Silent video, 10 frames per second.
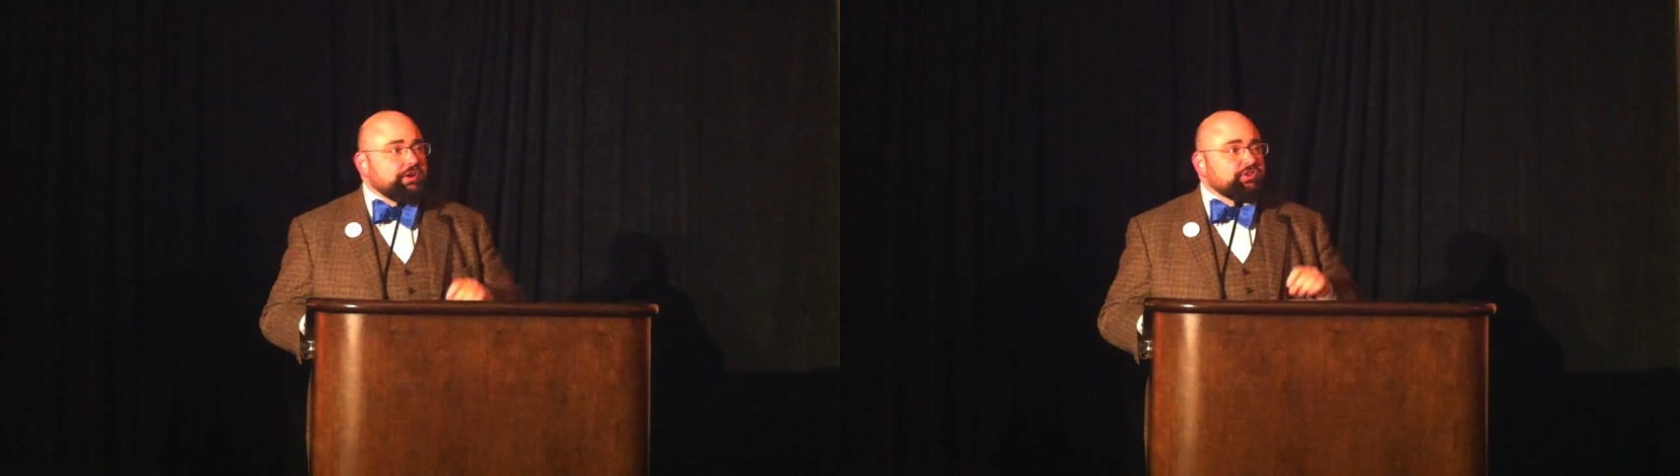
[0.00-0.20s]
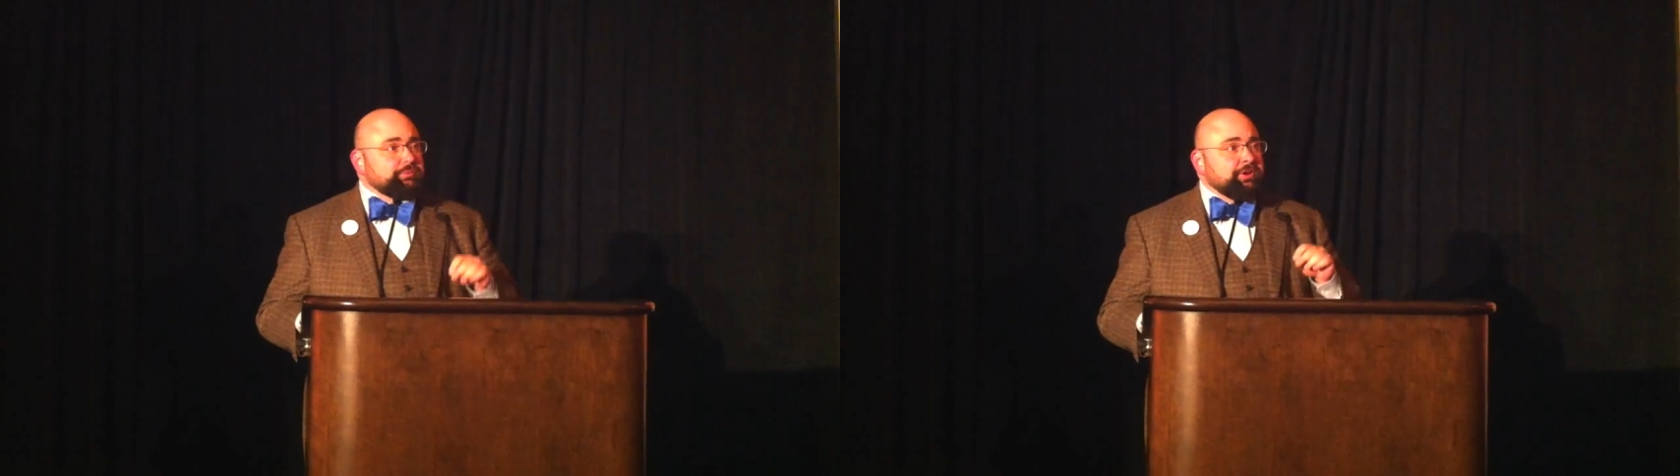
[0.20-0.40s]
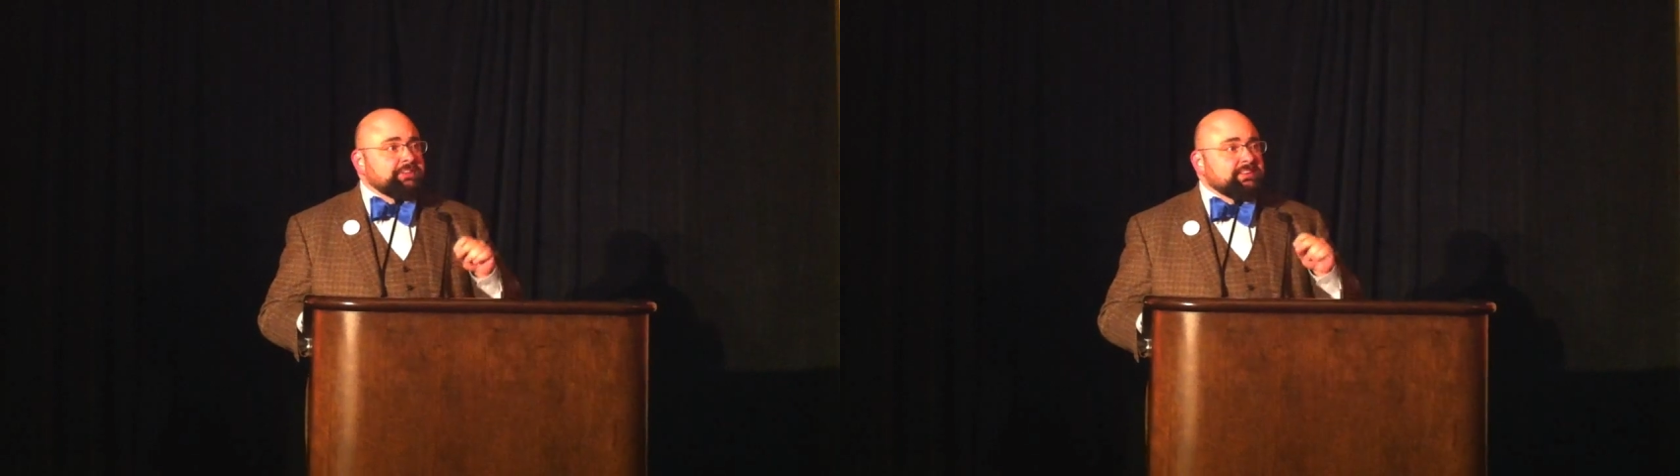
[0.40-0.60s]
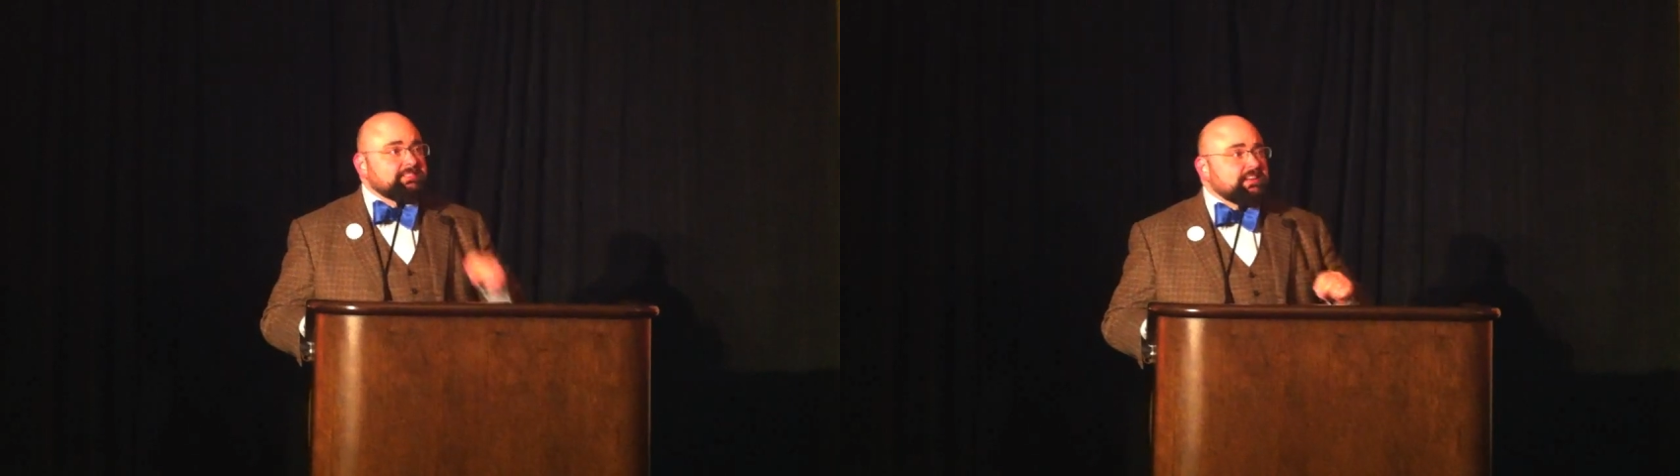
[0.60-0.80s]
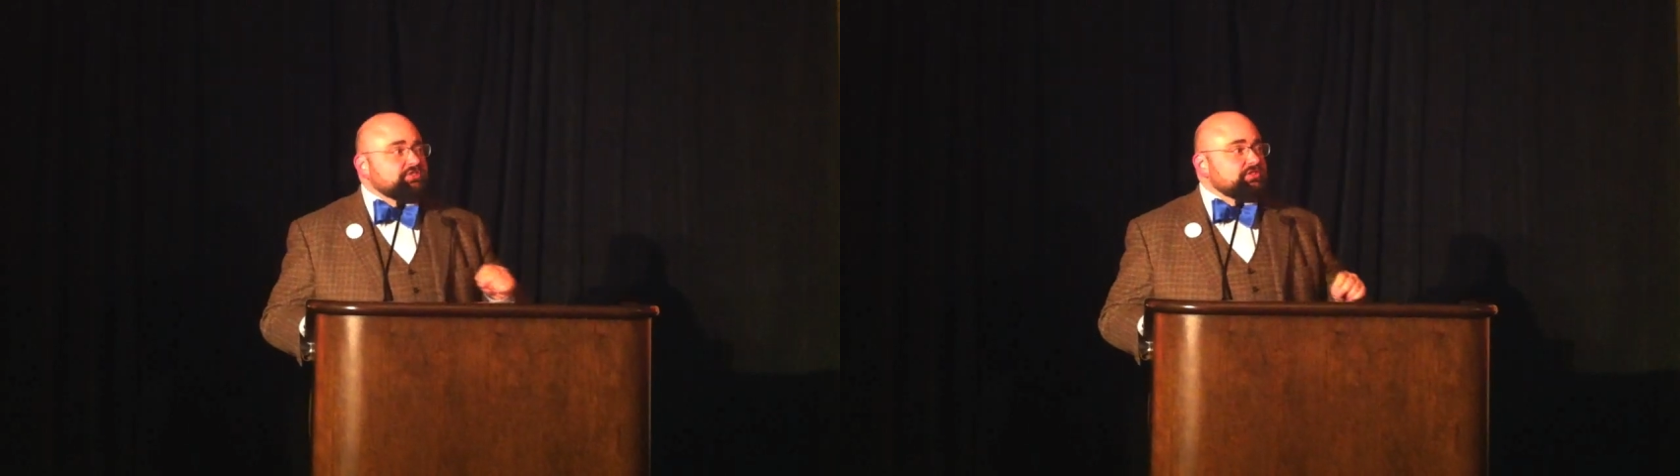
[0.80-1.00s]
are experiencing
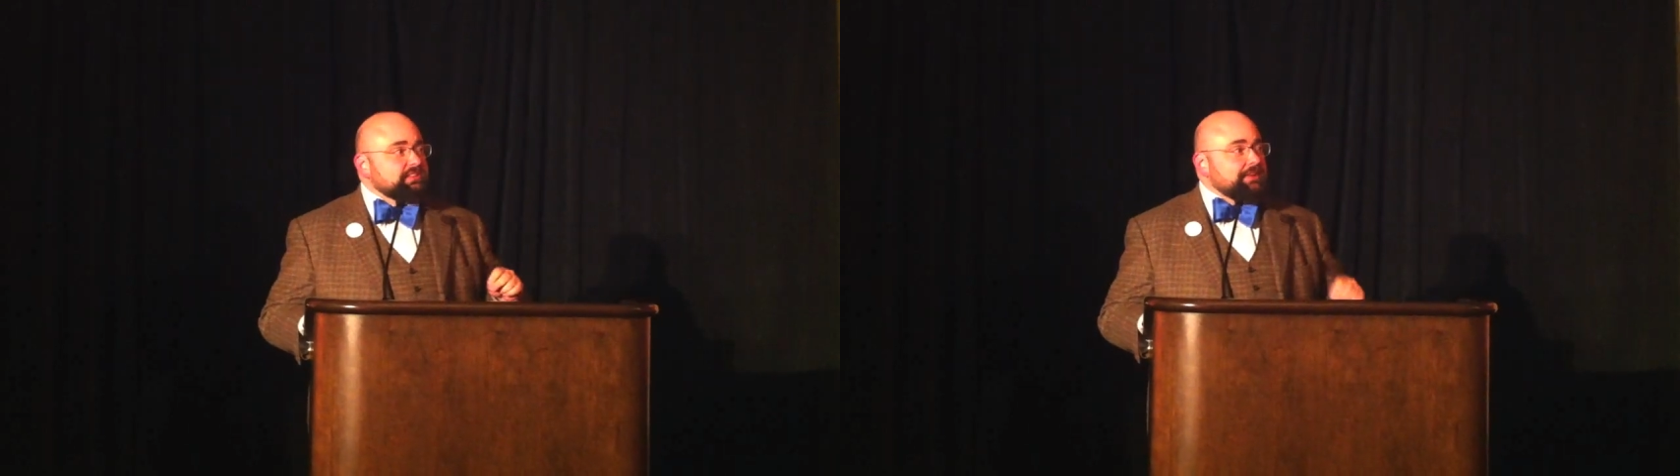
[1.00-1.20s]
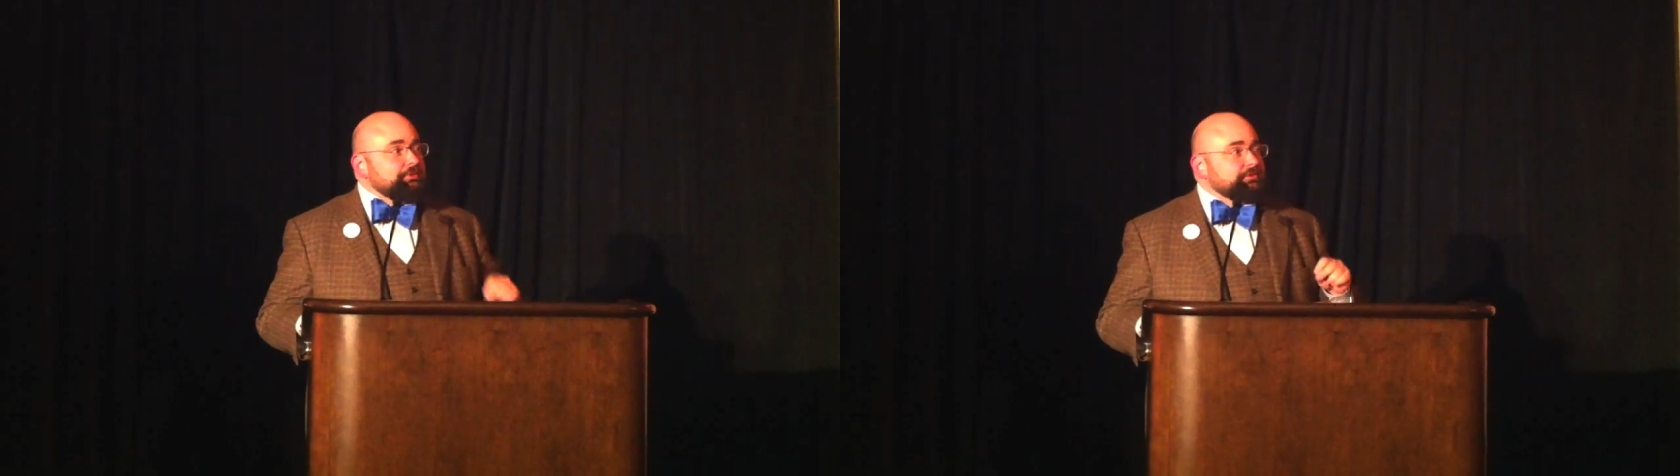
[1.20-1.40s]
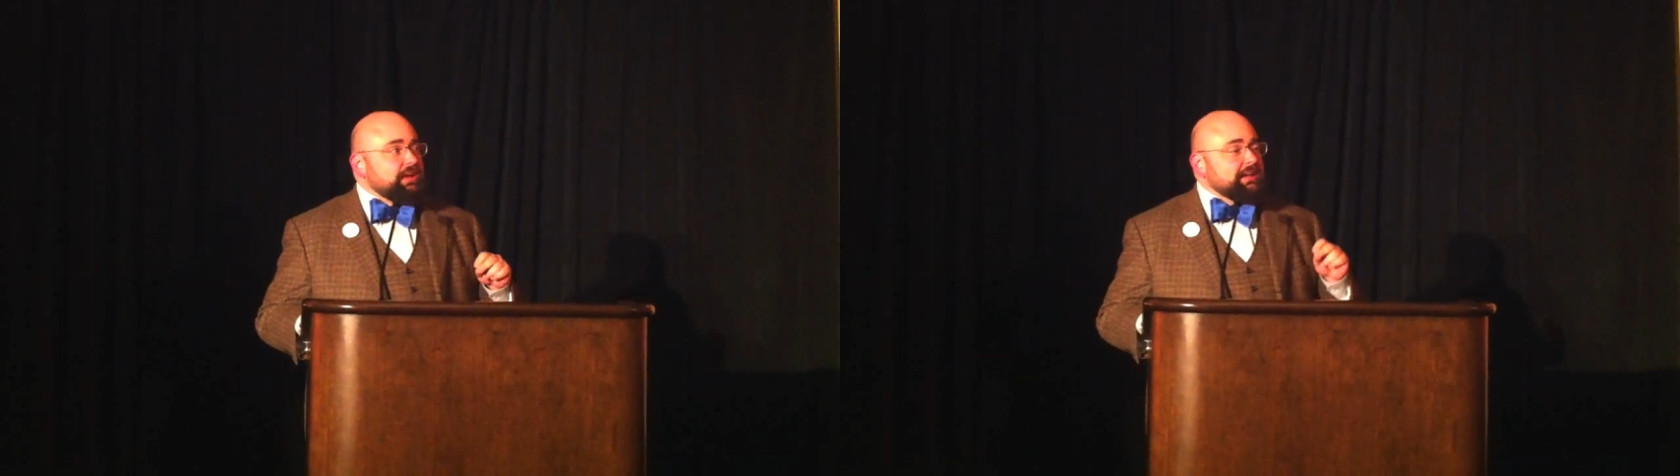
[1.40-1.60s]
such levels,